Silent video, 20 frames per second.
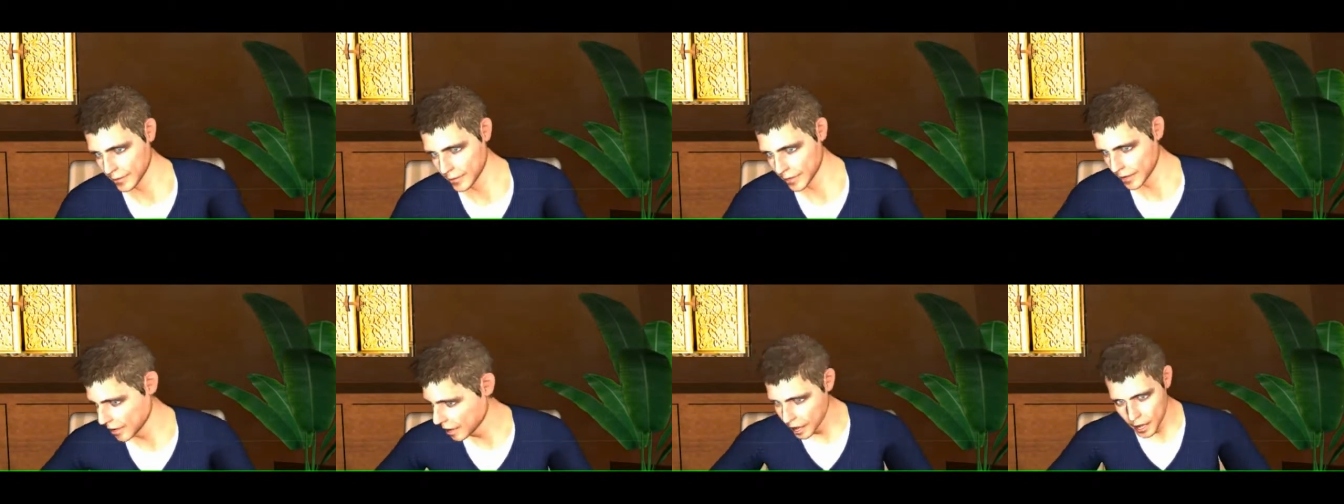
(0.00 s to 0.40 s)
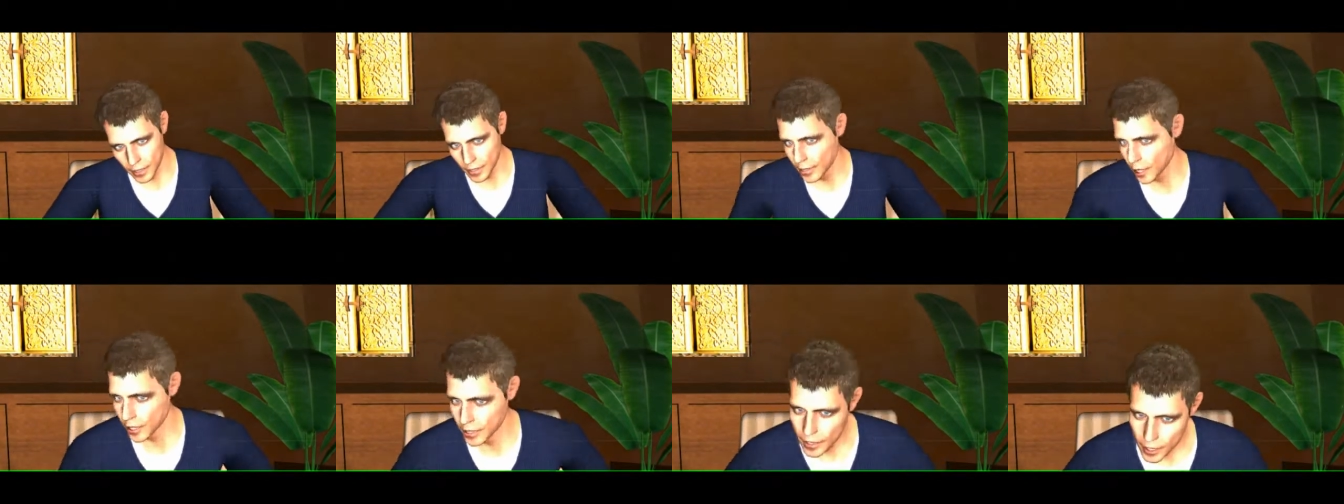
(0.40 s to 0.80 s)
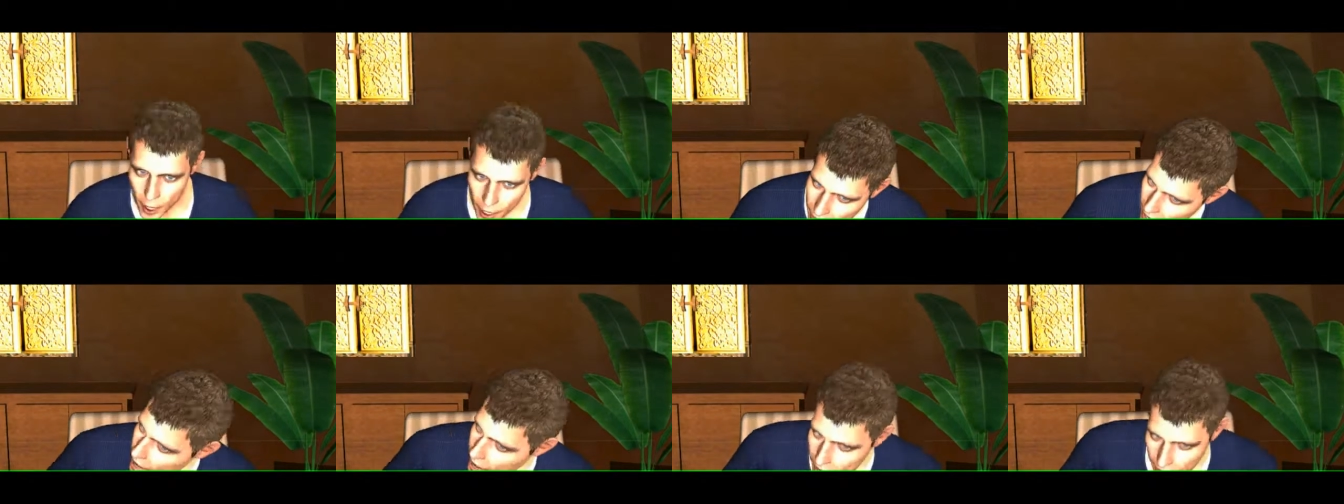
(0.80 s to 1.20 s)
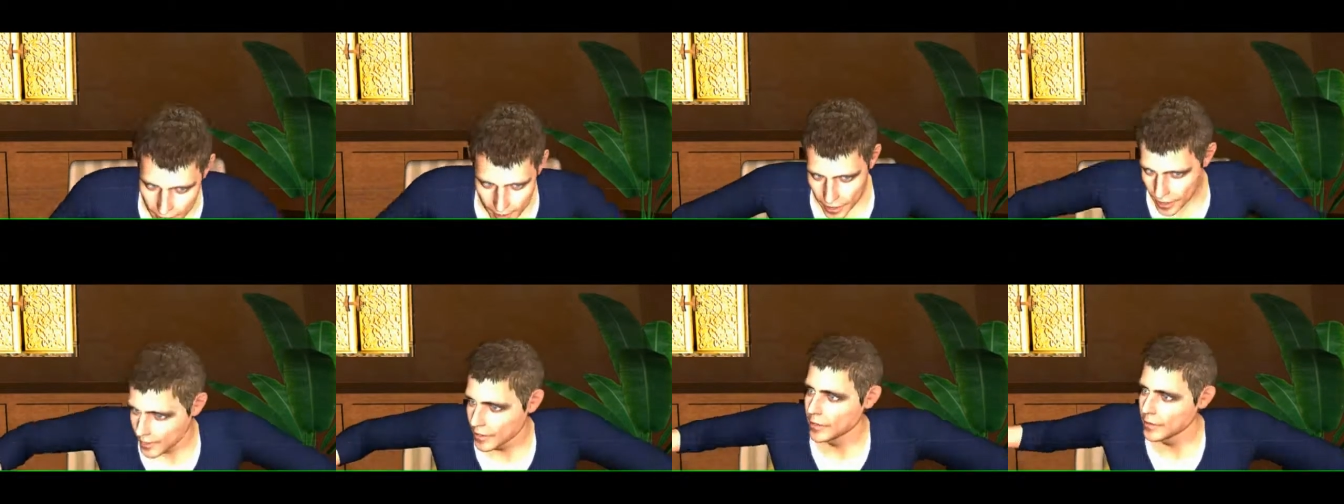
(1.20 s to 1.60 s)
The northwest of the
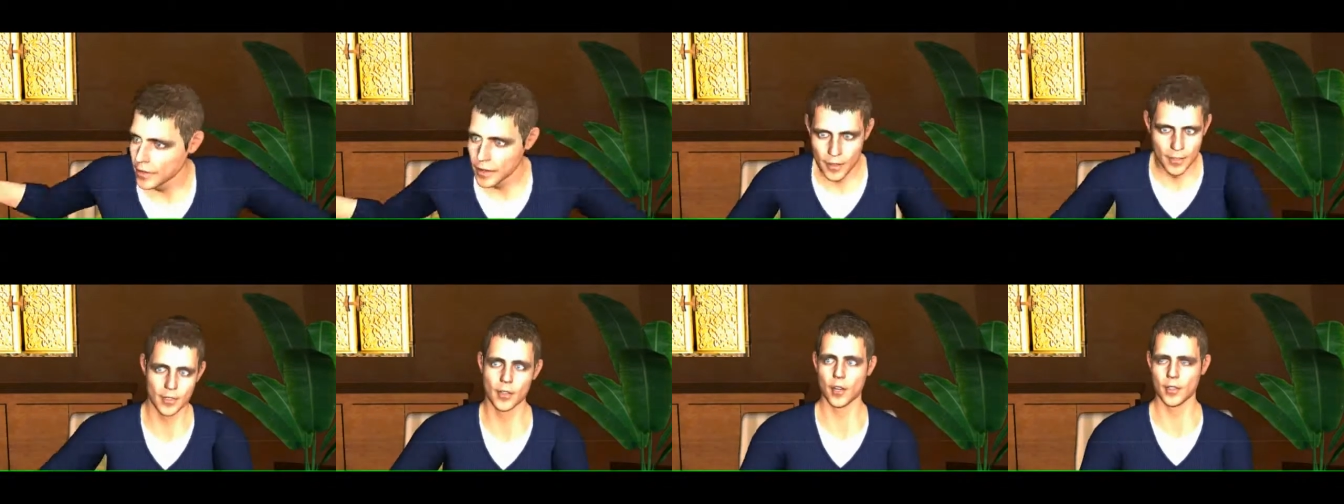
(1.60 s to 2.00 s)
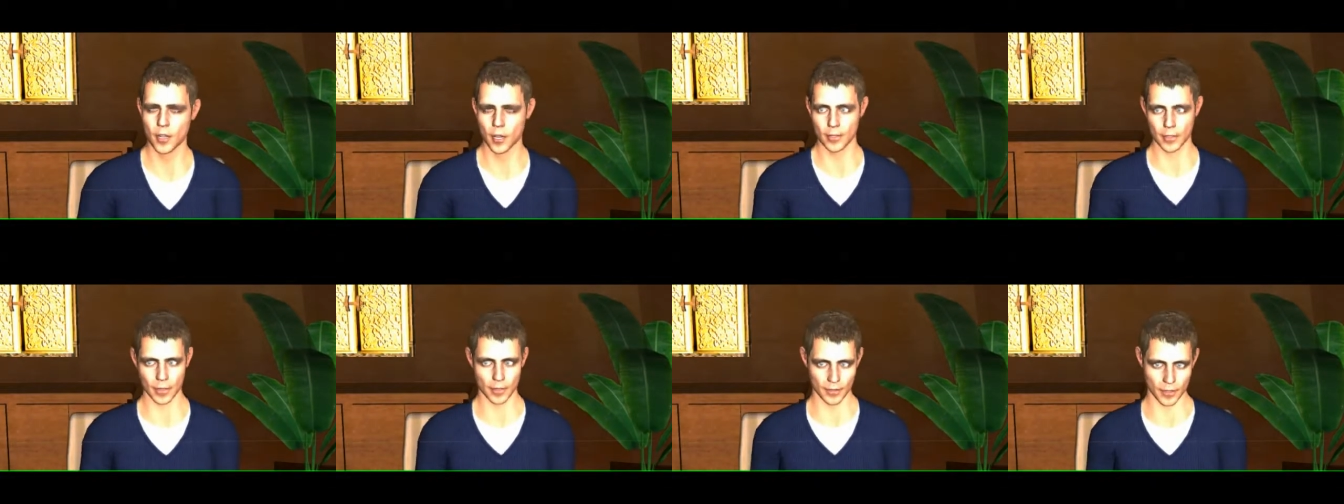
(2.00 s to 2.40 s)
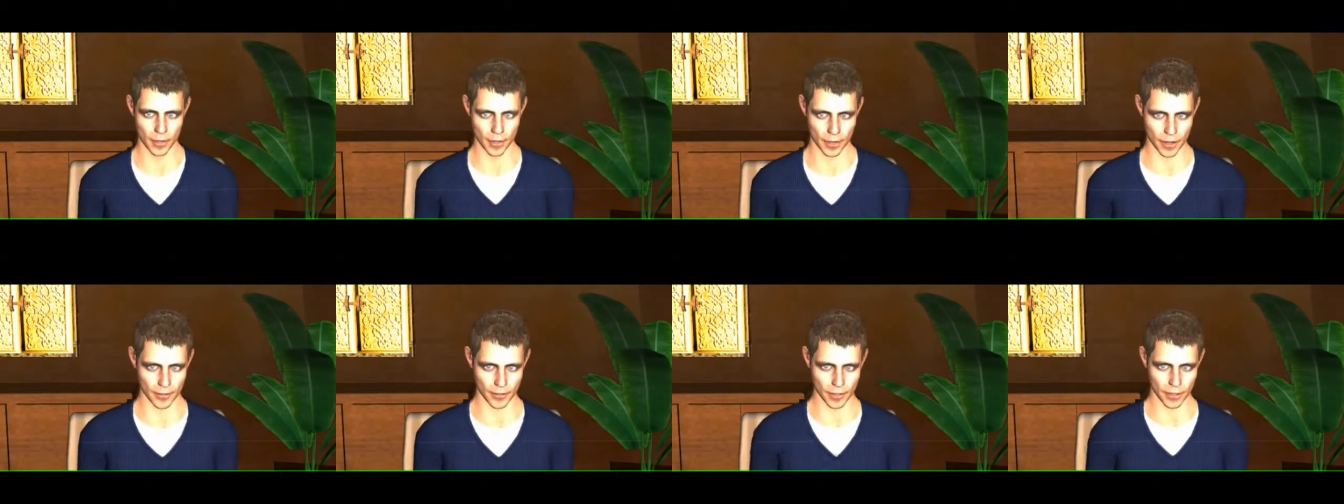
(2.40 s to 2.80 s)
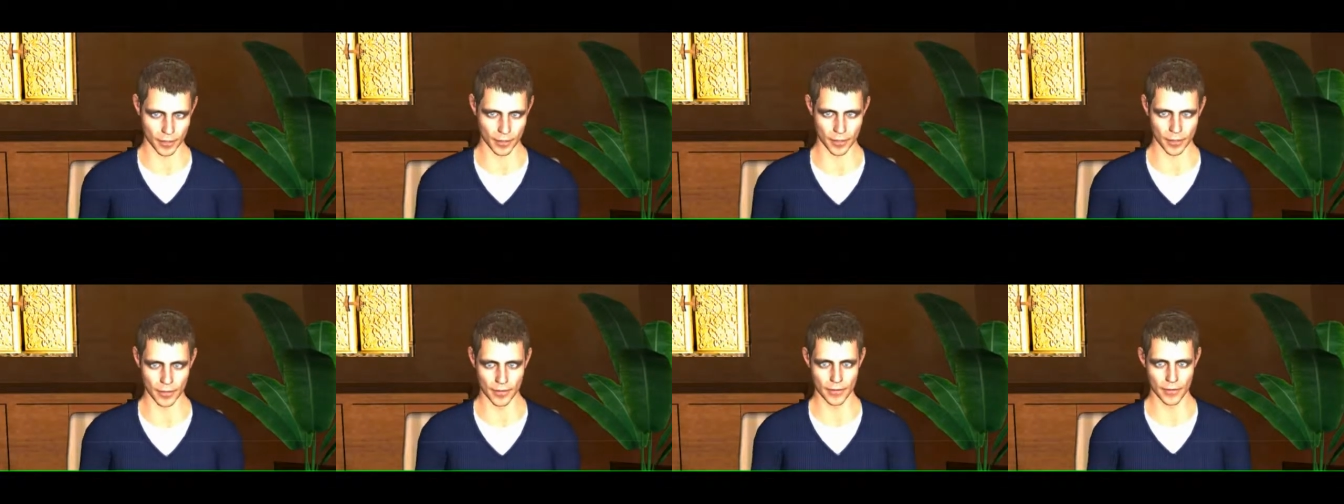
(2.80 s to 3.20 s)
United States is a bit like
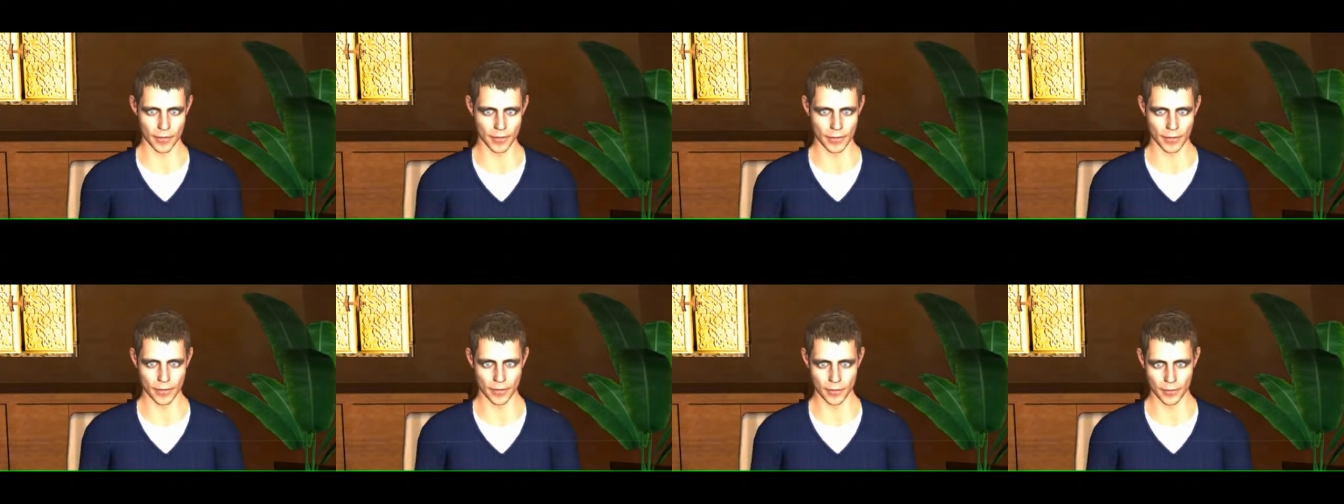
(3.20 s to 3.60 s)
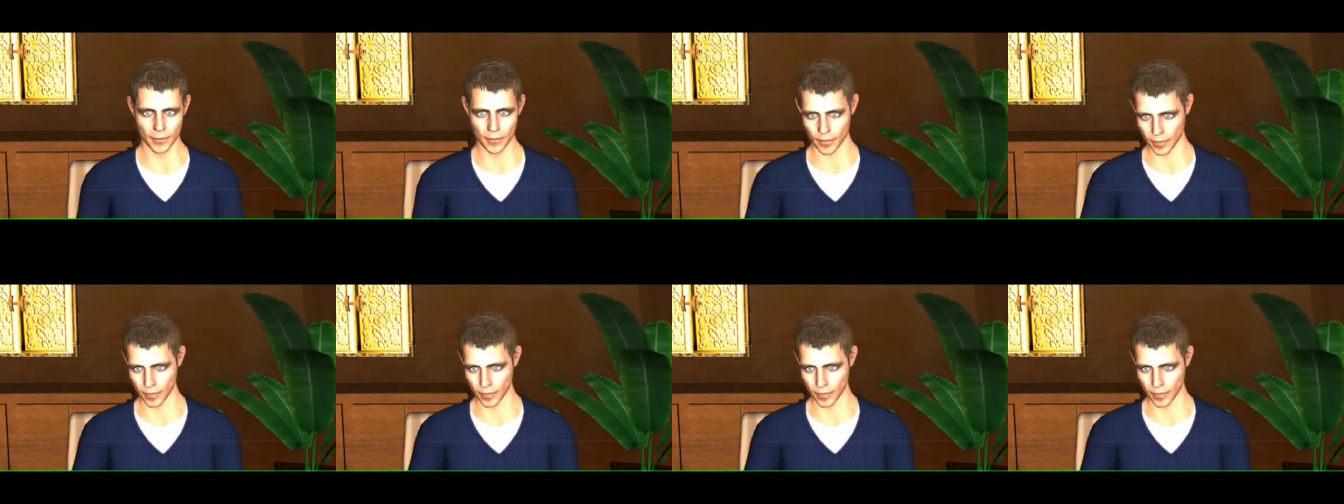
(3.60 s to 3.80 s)
Scotland.